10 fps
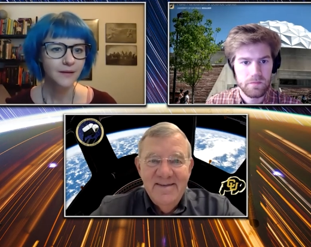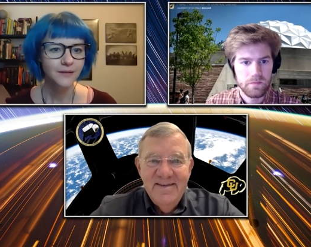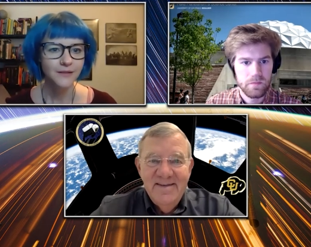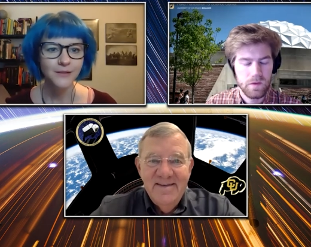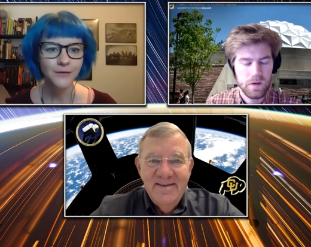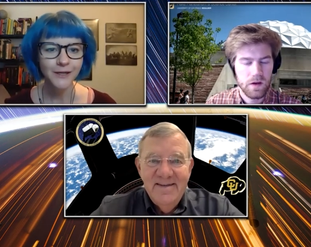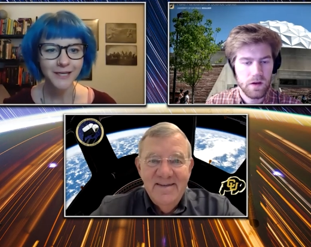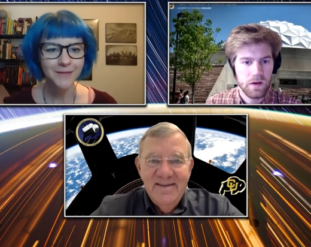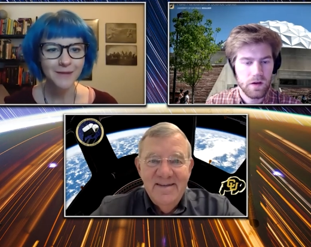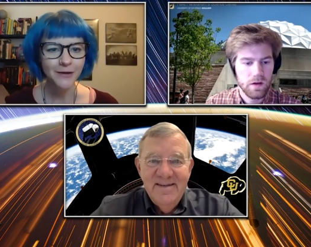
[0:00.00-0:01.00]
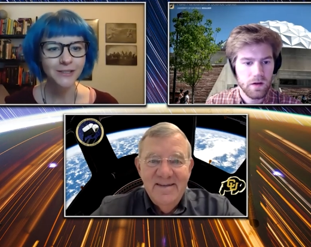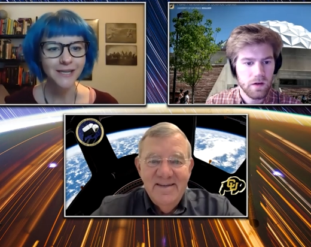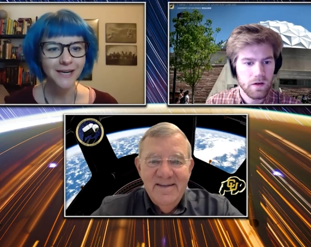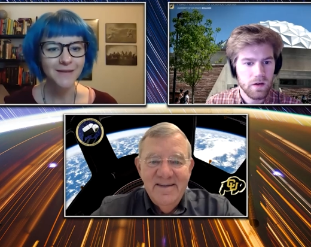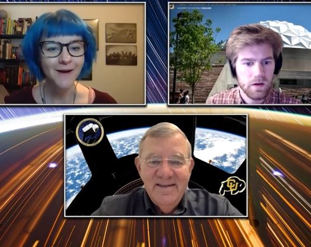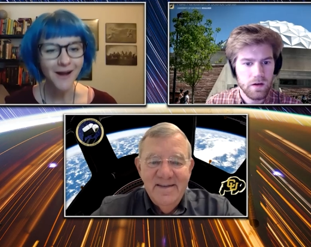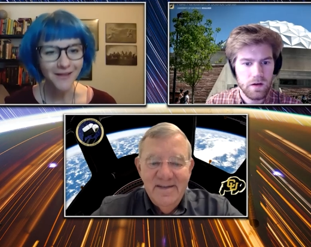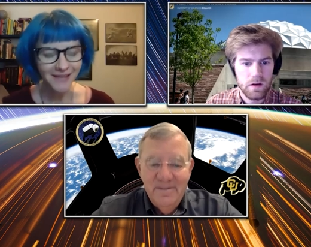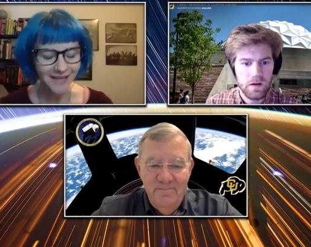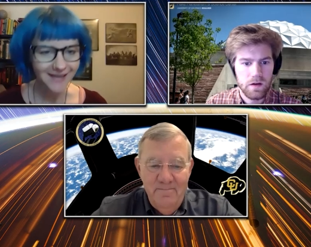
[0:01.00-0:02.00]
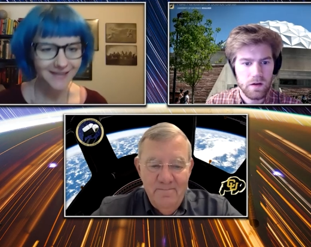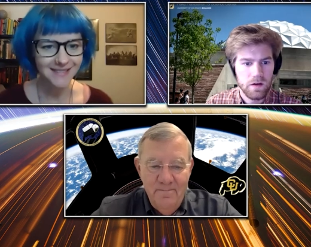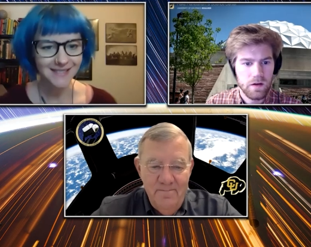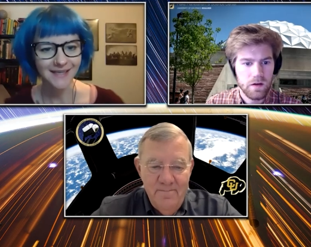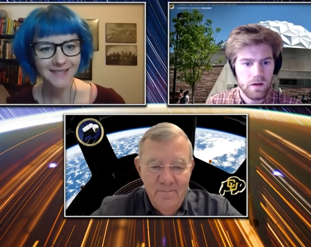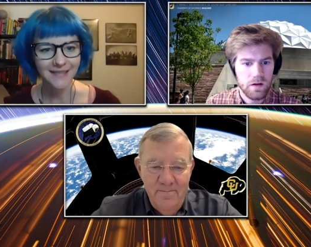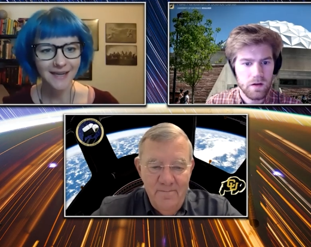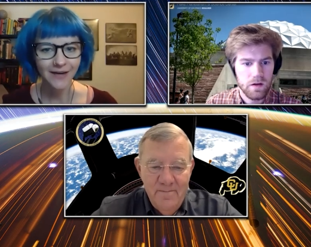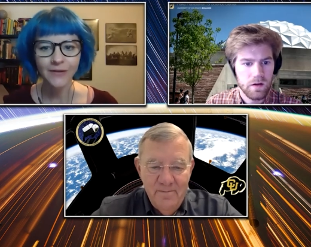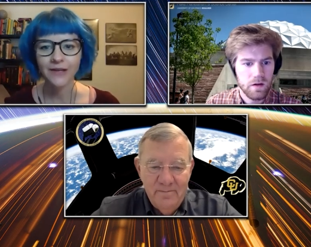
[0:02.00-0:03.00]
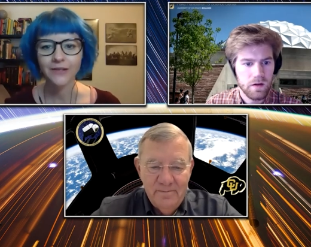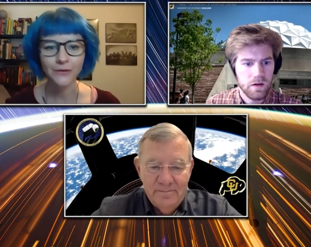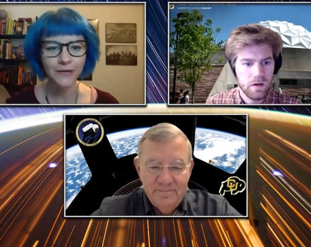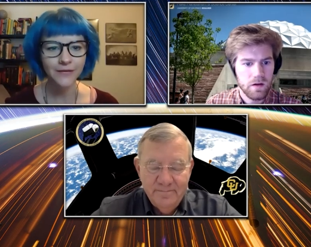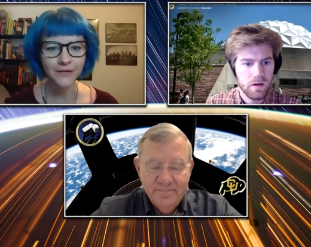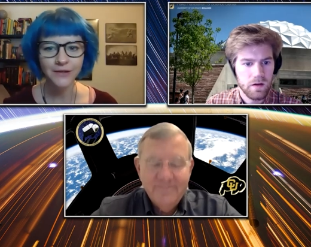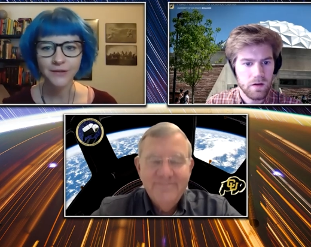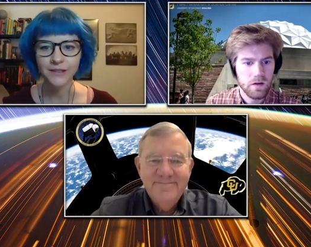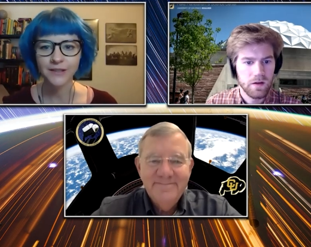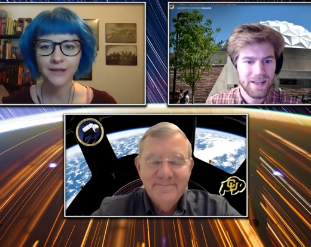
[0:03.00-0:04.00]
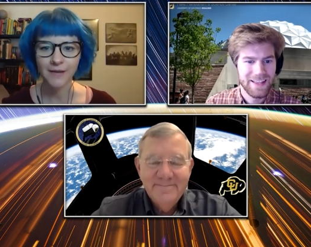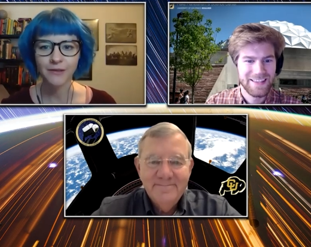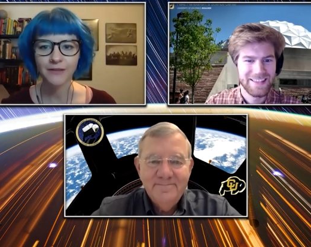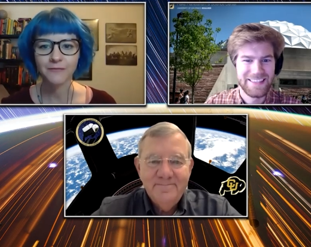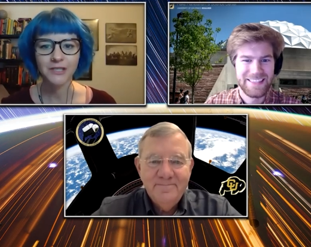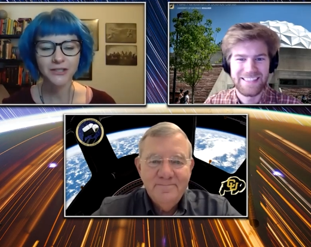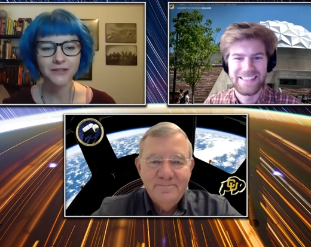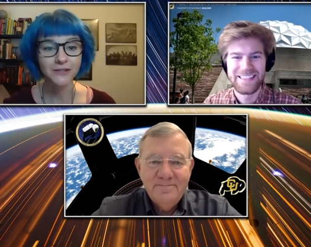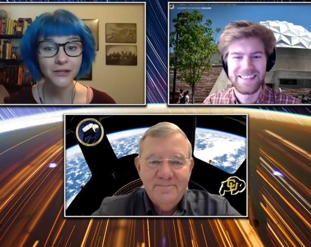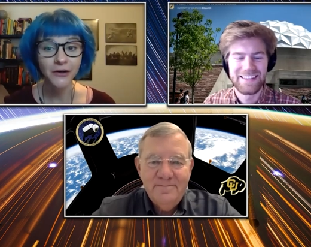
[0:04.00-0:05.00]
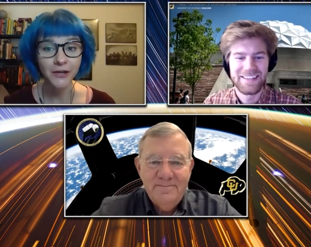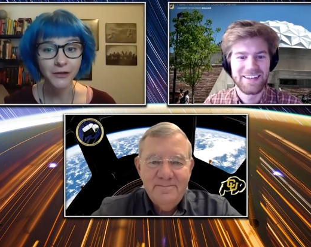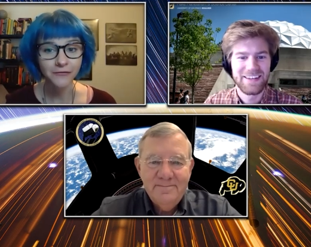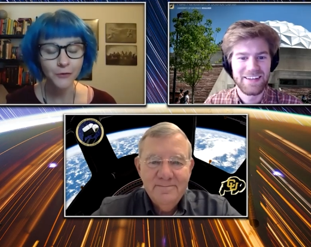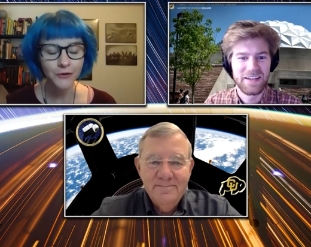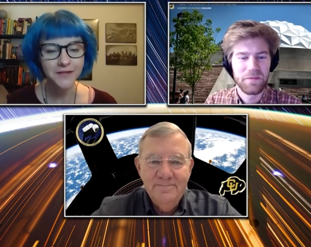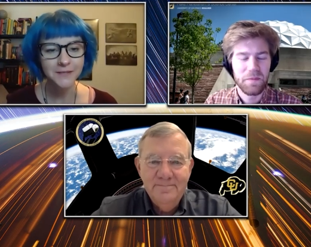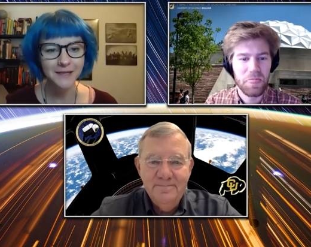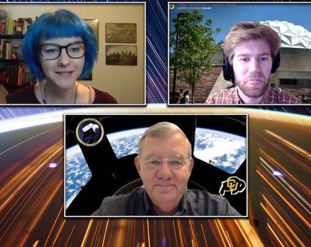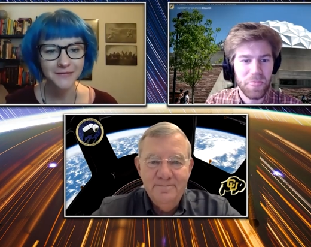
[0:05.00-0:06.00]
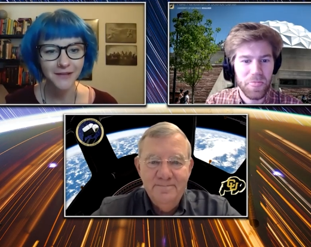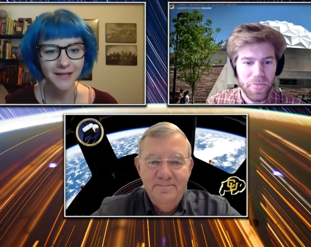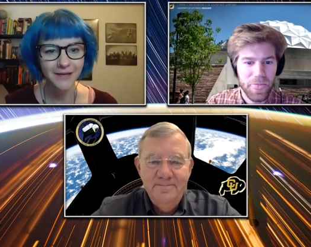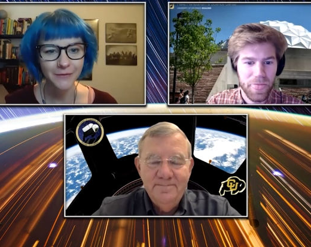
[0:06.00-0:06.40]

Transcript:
Speaker 1: So, talking about your time on the ISS now, now you were out there, you did a couple of missions during your fourth space flight.